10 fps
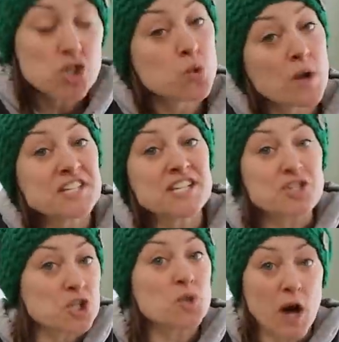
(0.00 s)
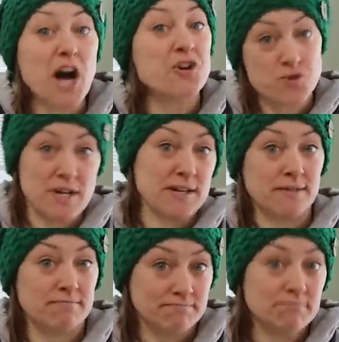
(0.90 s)
2,200
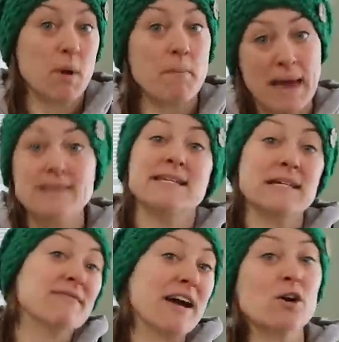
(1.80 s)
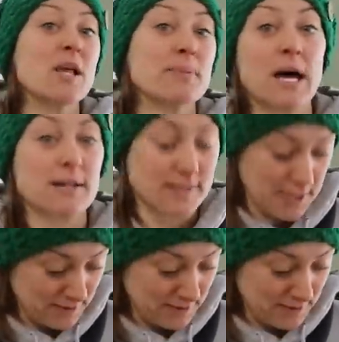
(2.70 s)
pansy and viola plugs.